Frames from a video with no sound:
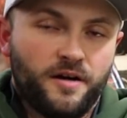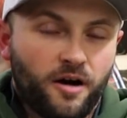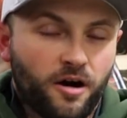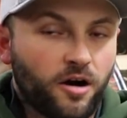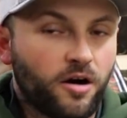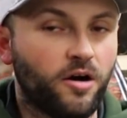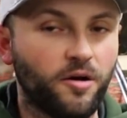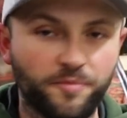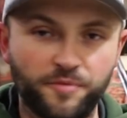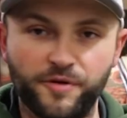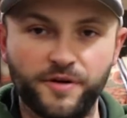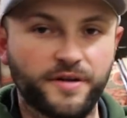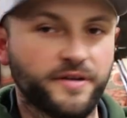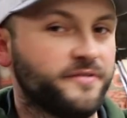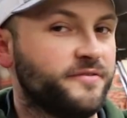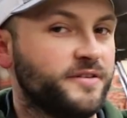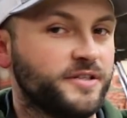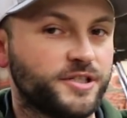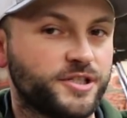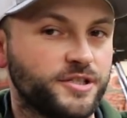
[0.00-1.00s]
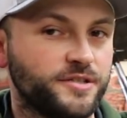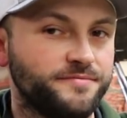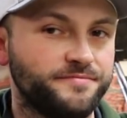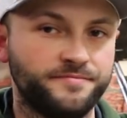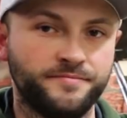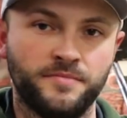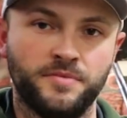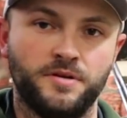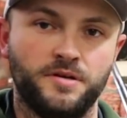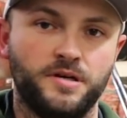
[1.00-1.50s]
are all pretty efficient.
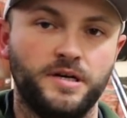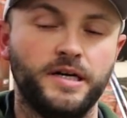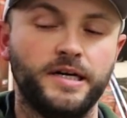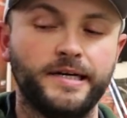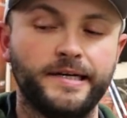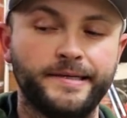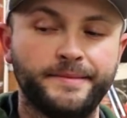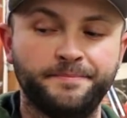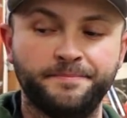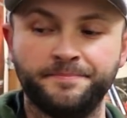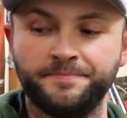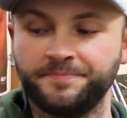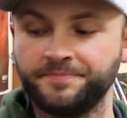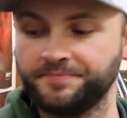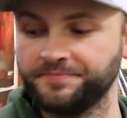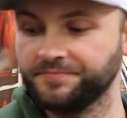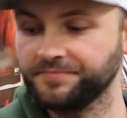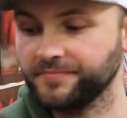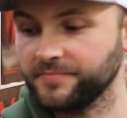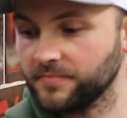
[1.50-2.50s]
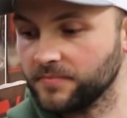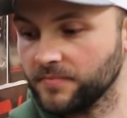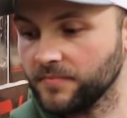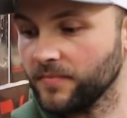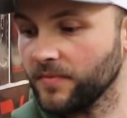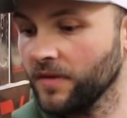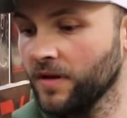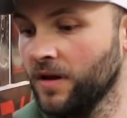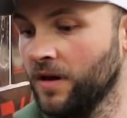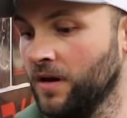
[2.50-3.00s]
You know,
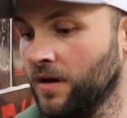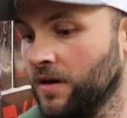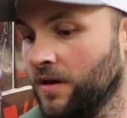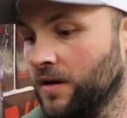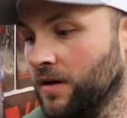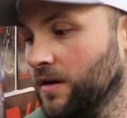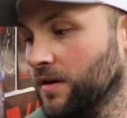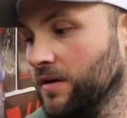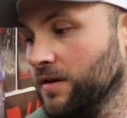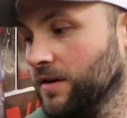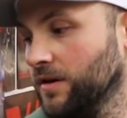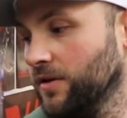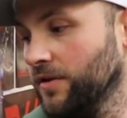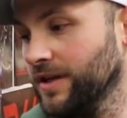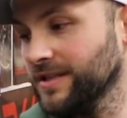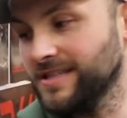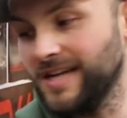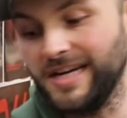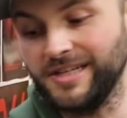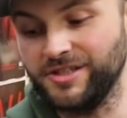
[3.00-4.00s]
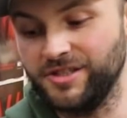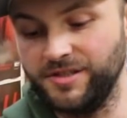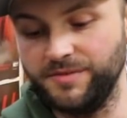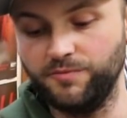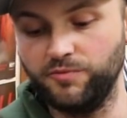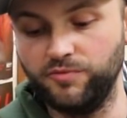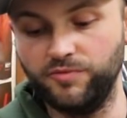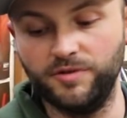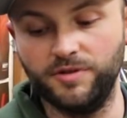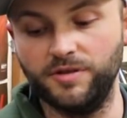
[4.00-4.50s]
that's actually
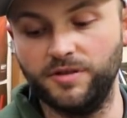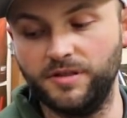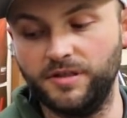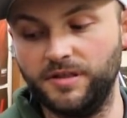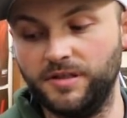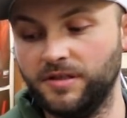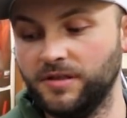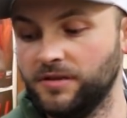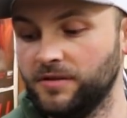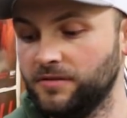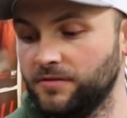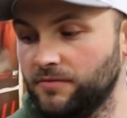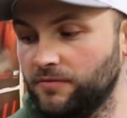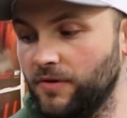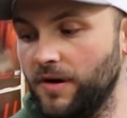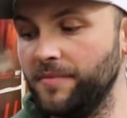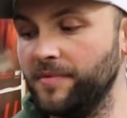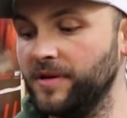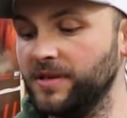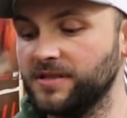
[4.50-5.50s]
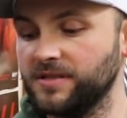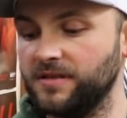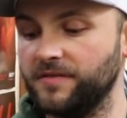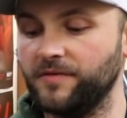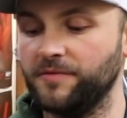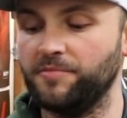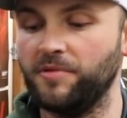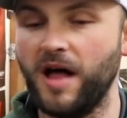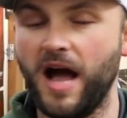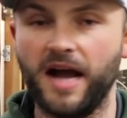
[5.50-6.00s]
really reminiscent
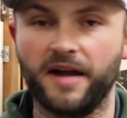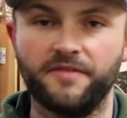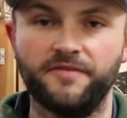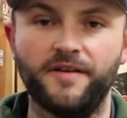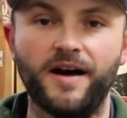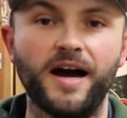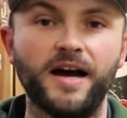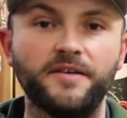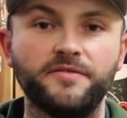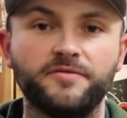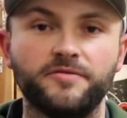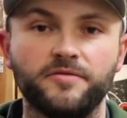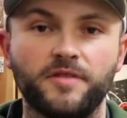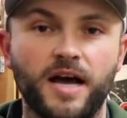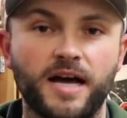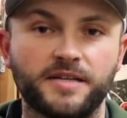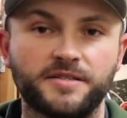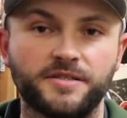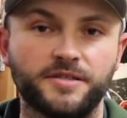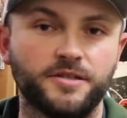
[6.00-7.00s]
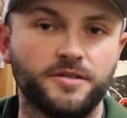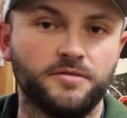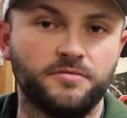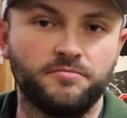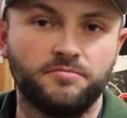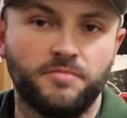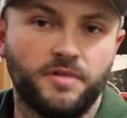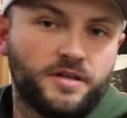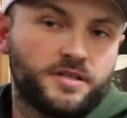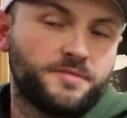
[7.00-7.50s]
of the Black 5 last year,
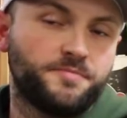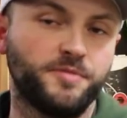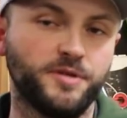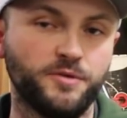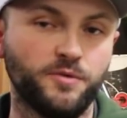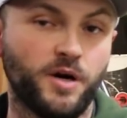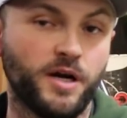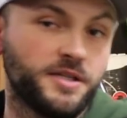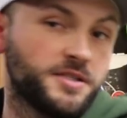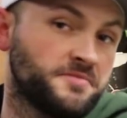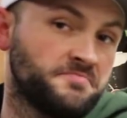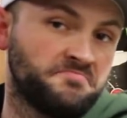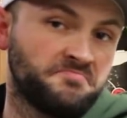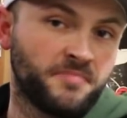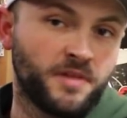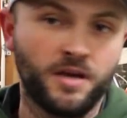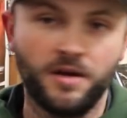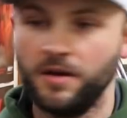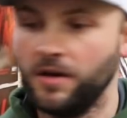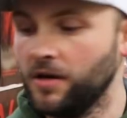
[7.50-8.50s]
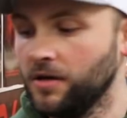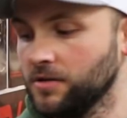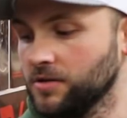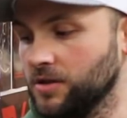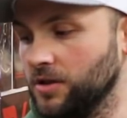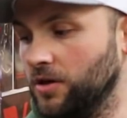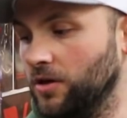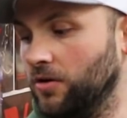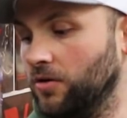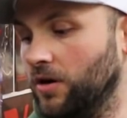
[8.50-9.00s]
like speed-wise.
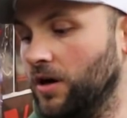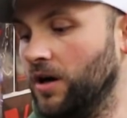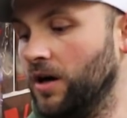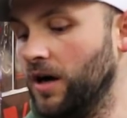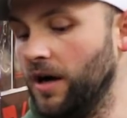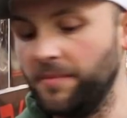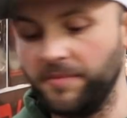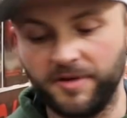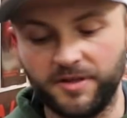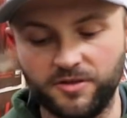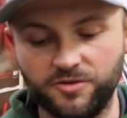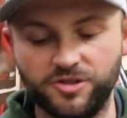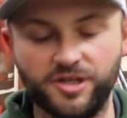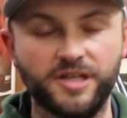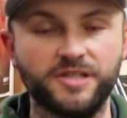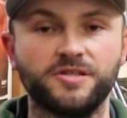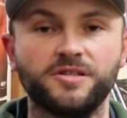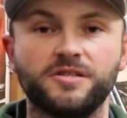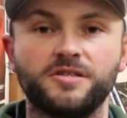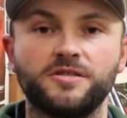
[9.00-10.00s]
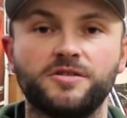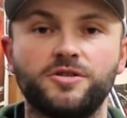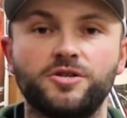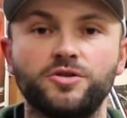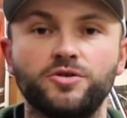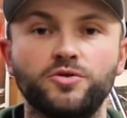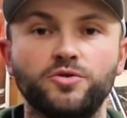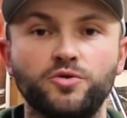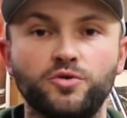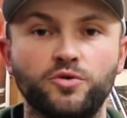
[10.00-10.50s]
So I'm gonna go change this
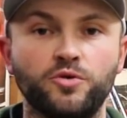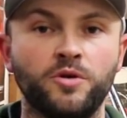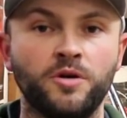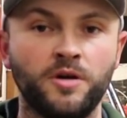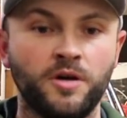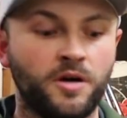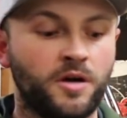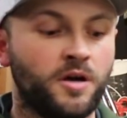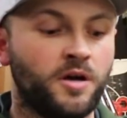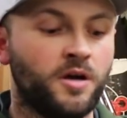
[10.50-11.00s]
to